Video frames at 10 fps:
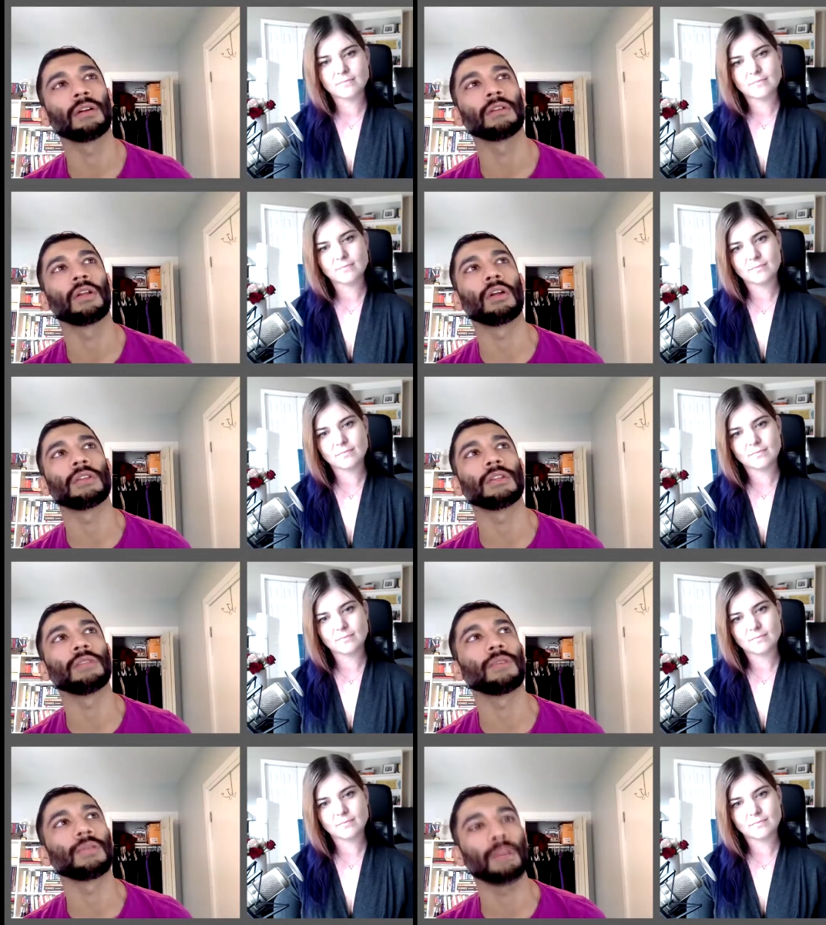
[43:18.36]
Speaker 1: a, large
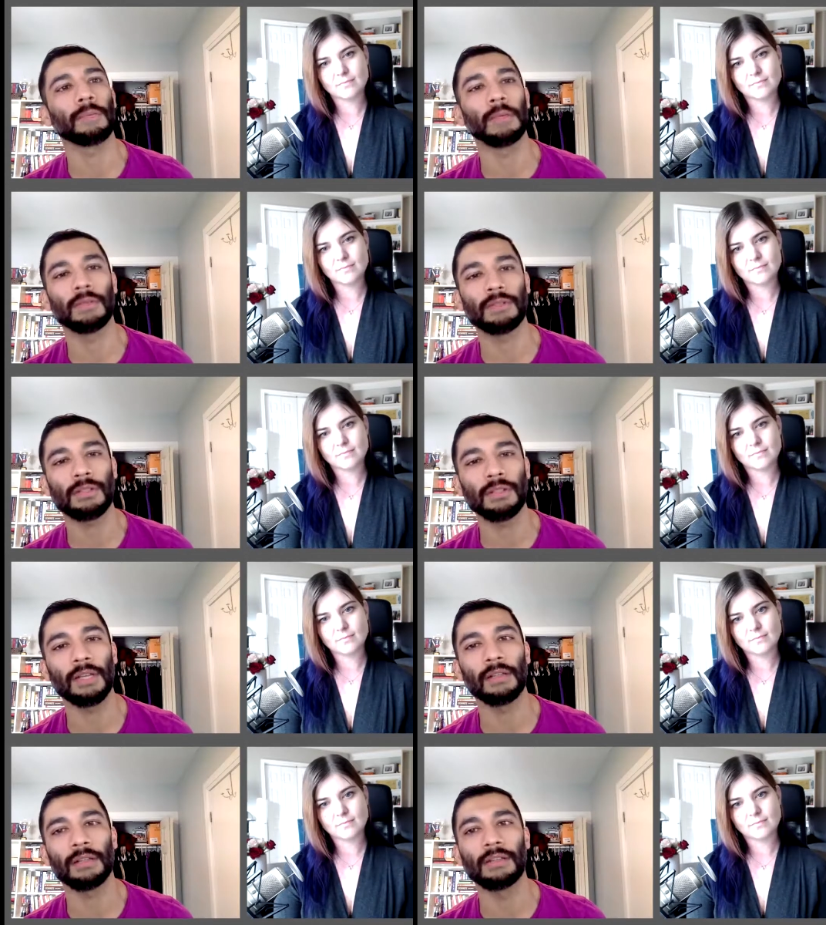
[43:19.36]
inflow, so I may be
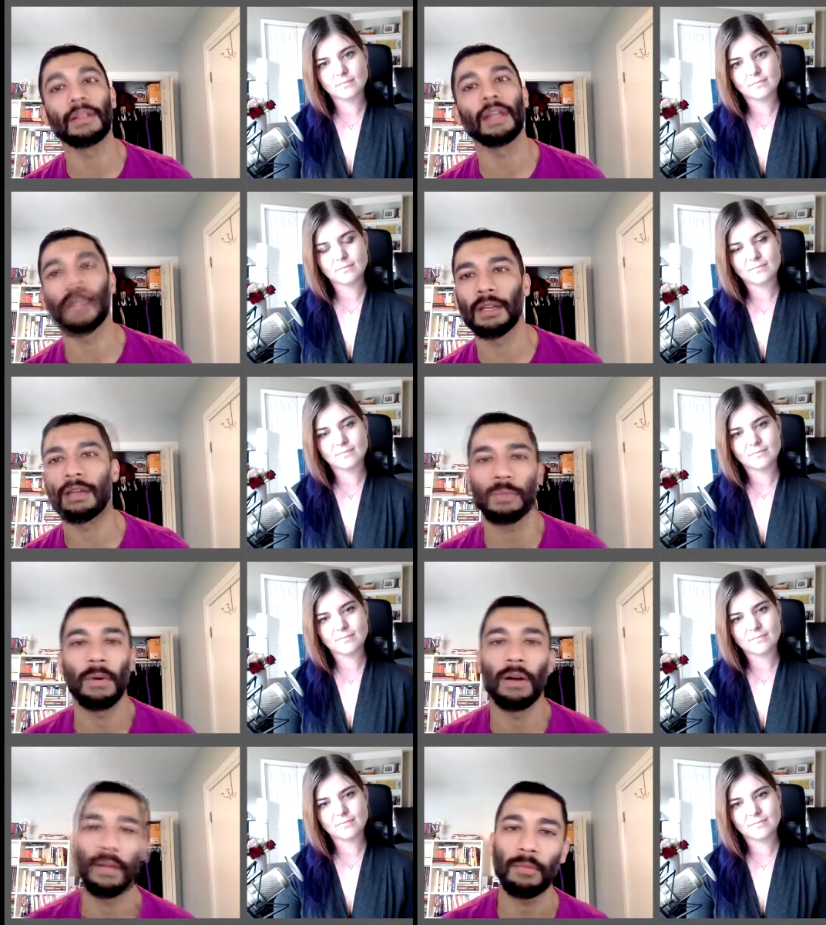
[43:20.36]
slightly delayed in
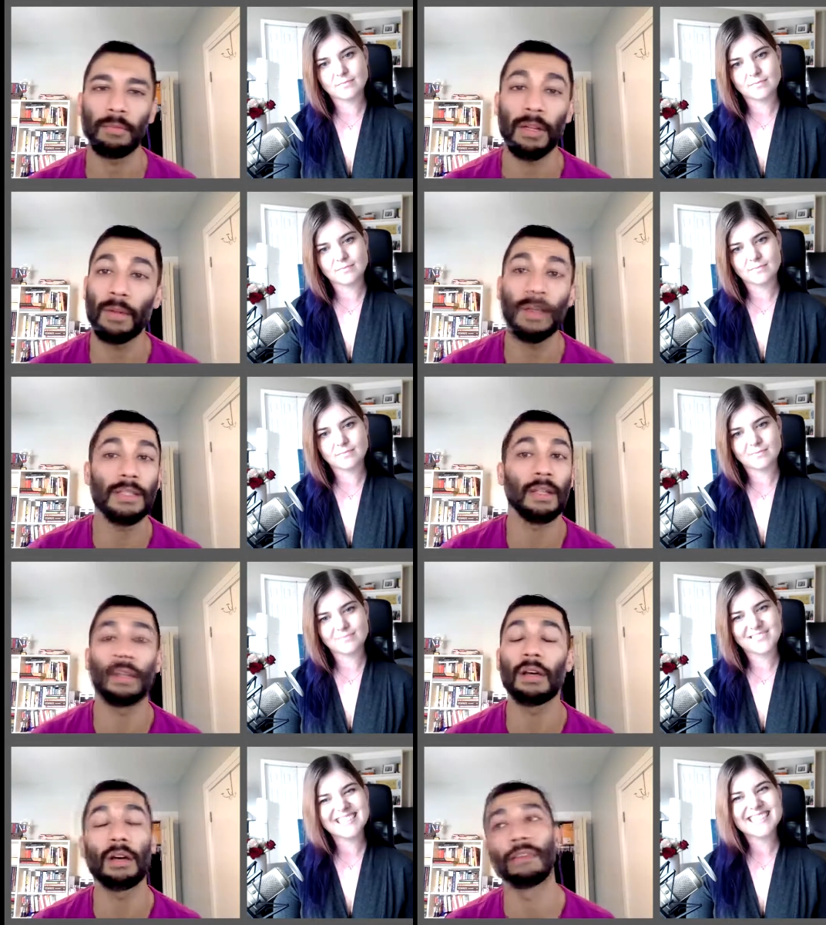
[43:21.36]
responding. But otherwise, I
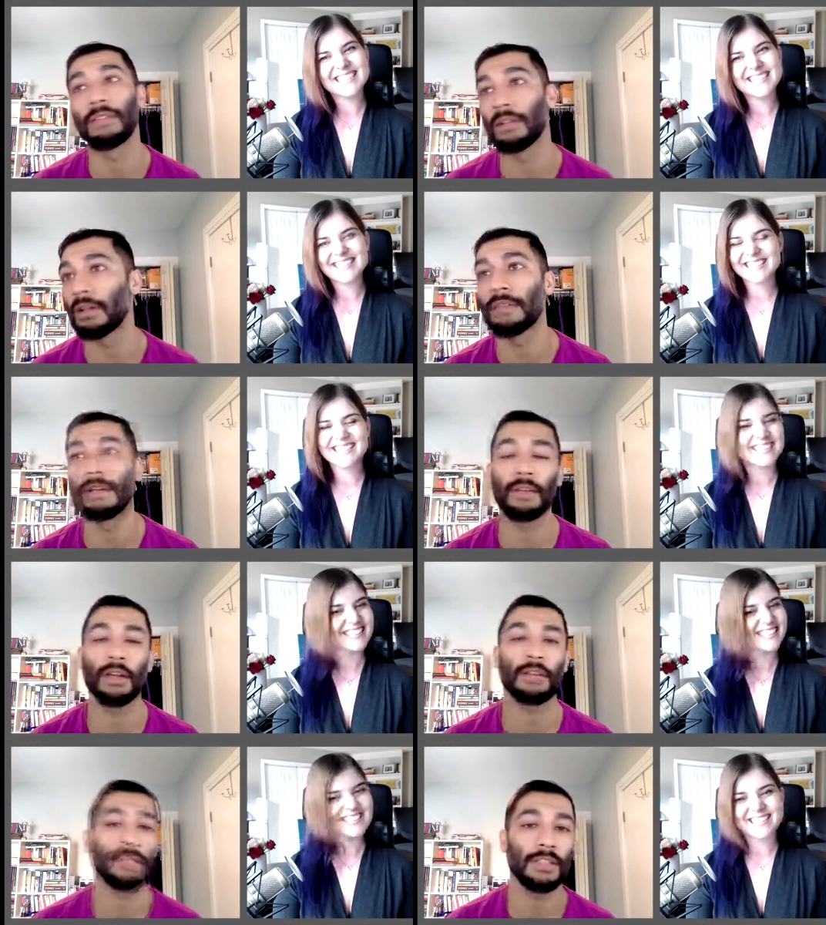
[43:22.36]
love love having
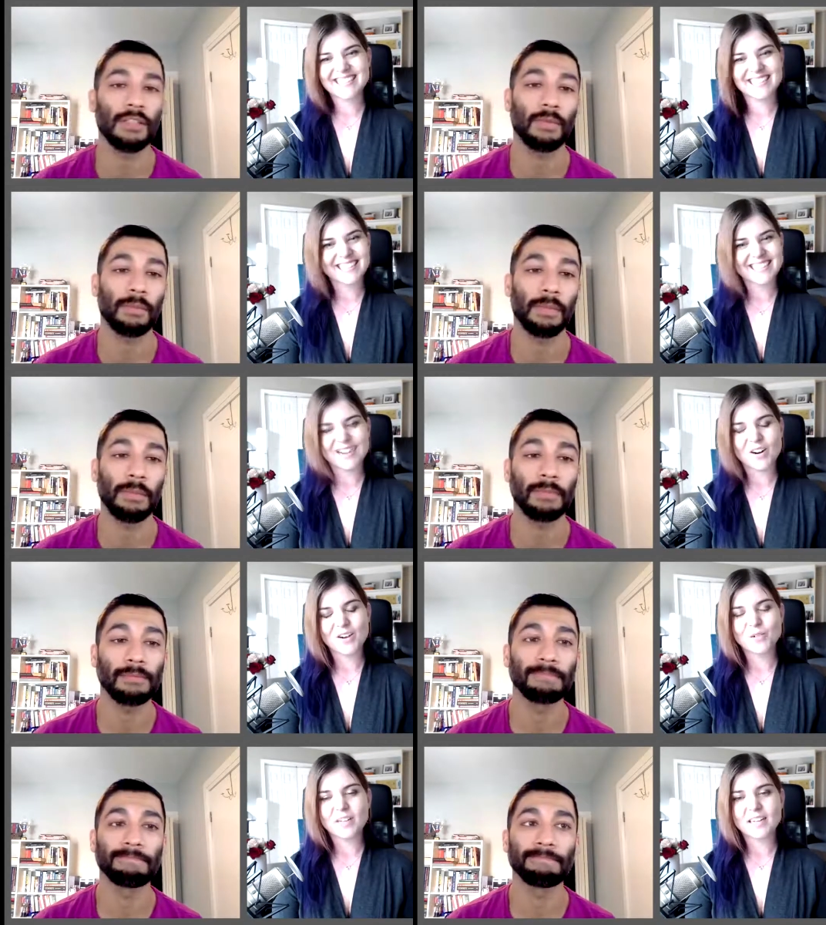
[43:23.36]
conversations with people.
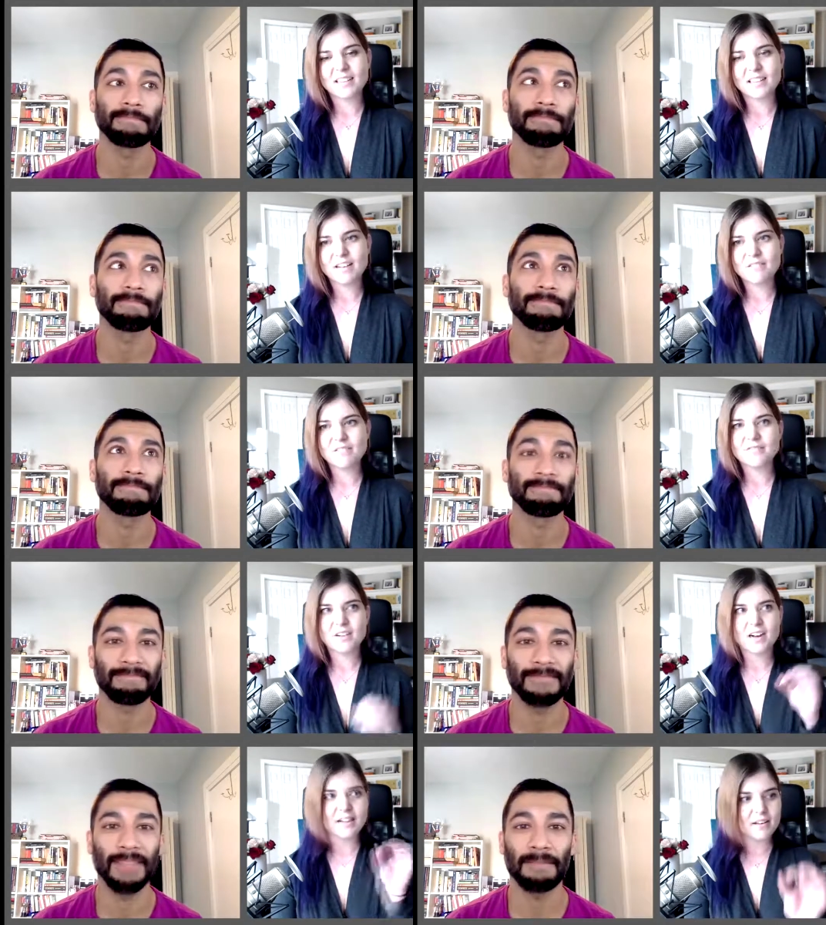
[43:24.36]
Speaker 2: Well, and I love
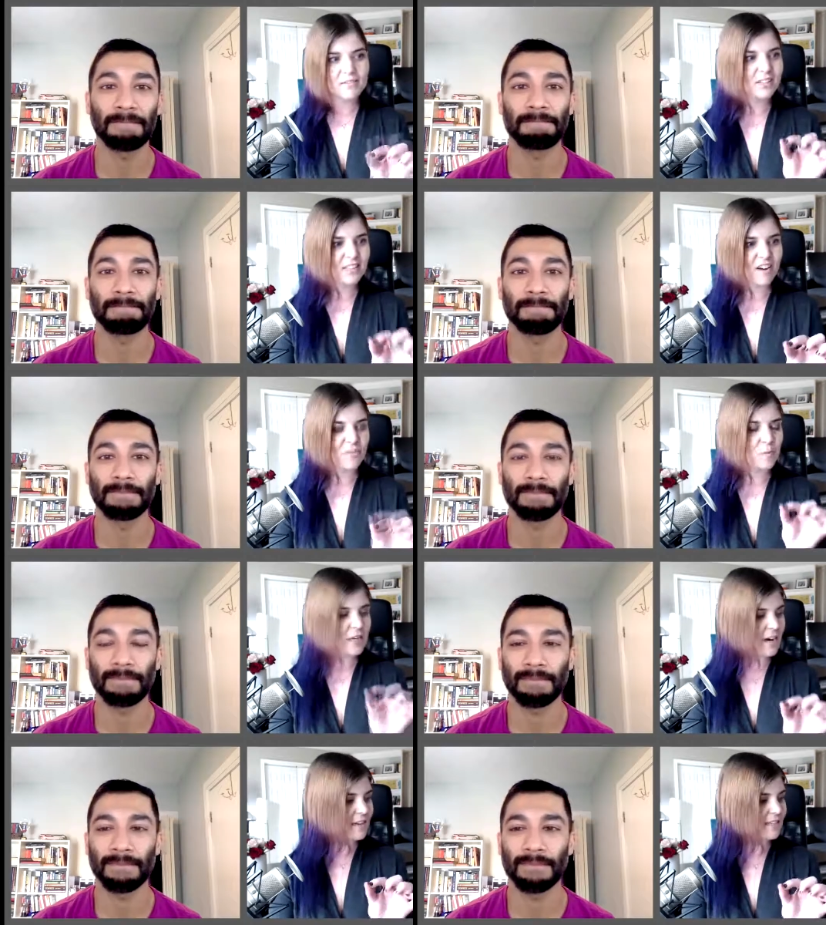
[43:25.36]
I love your stuff
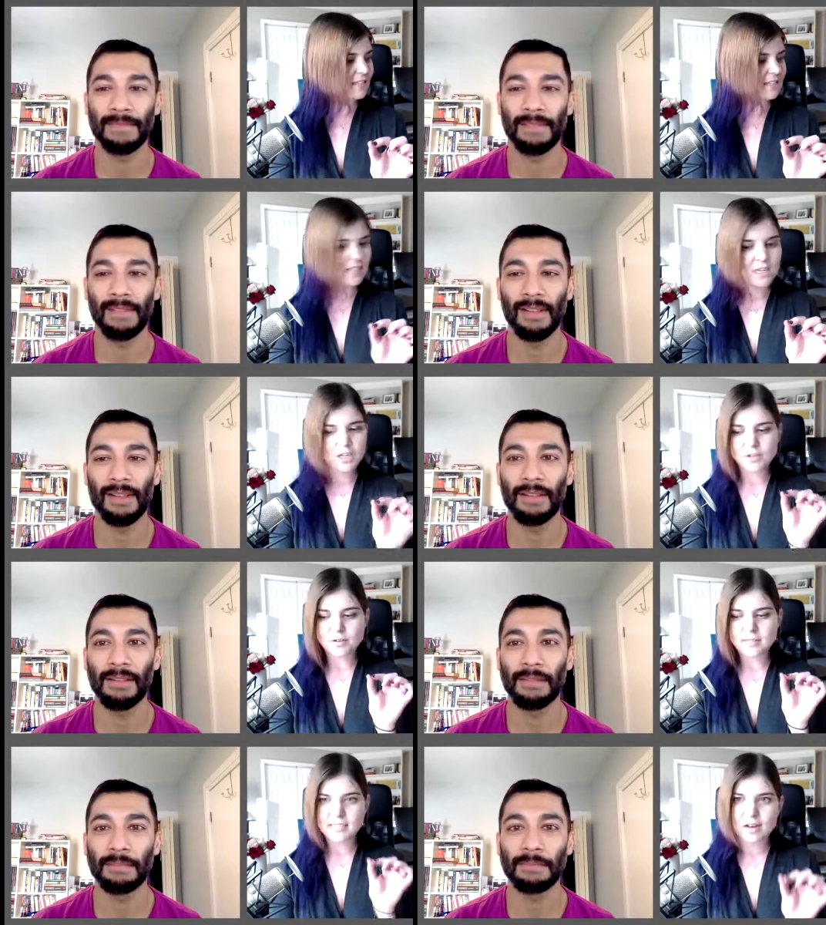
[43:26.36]
because you
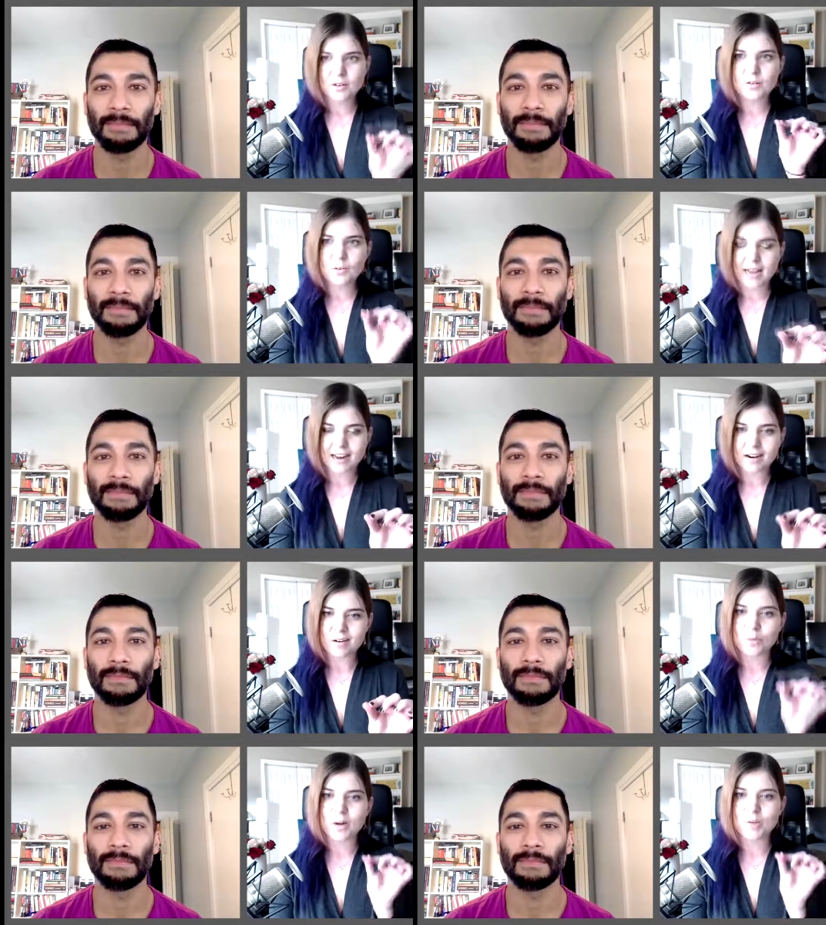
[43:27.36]
can tell you care,
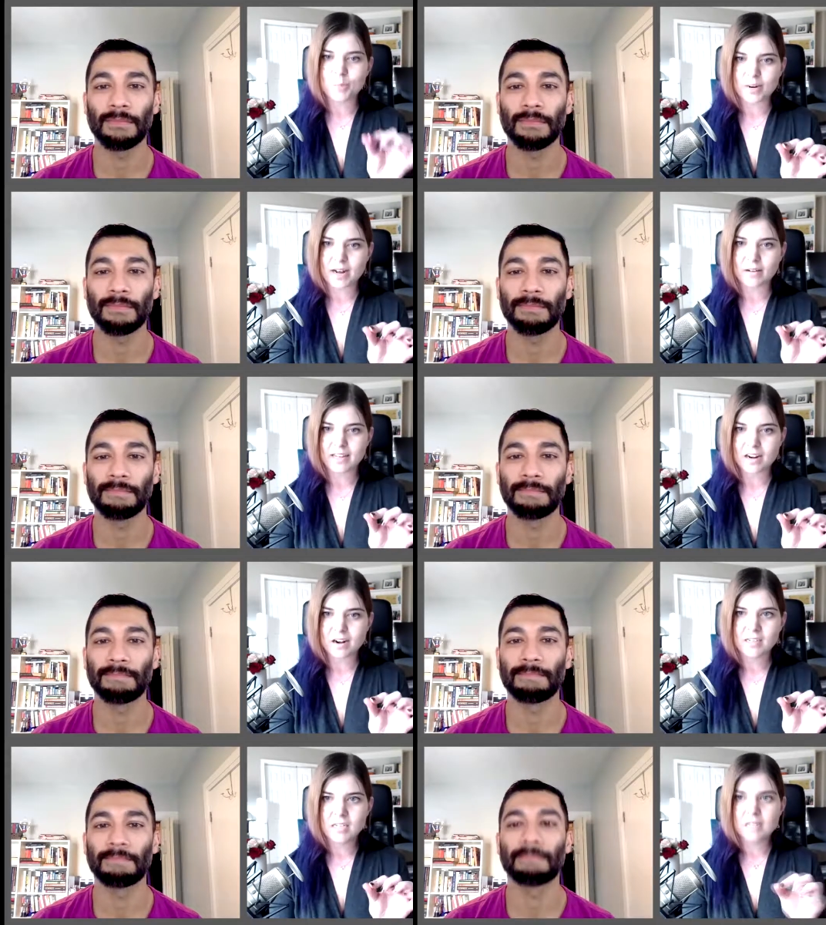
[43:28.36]
and what you put out there
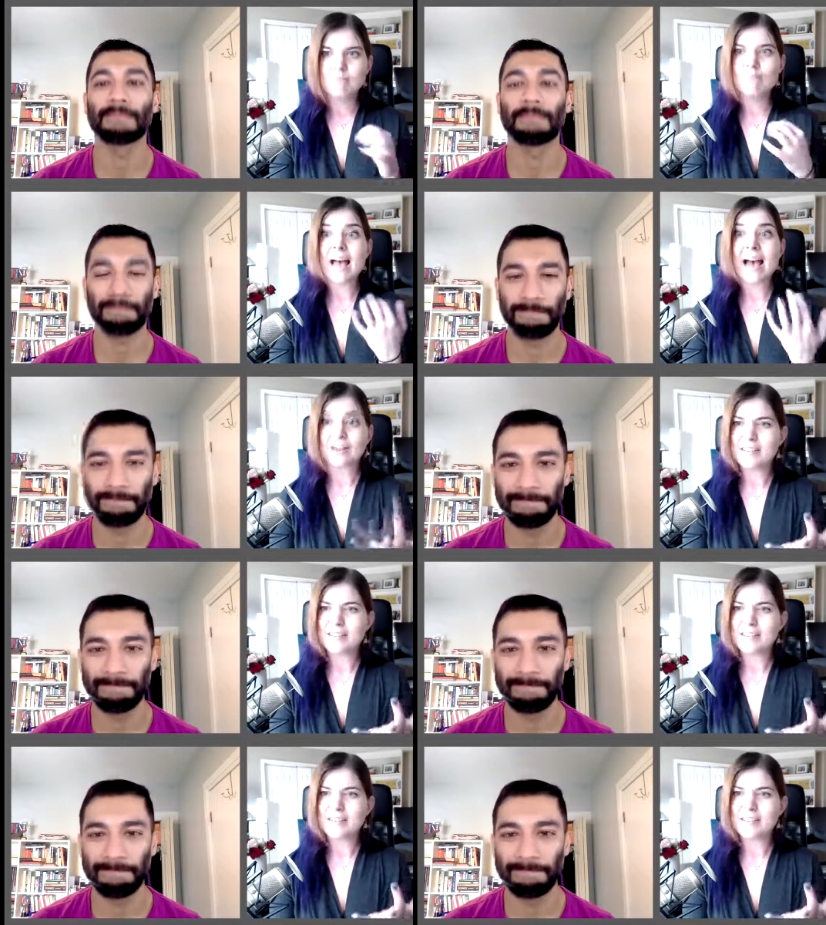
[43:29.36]
matter,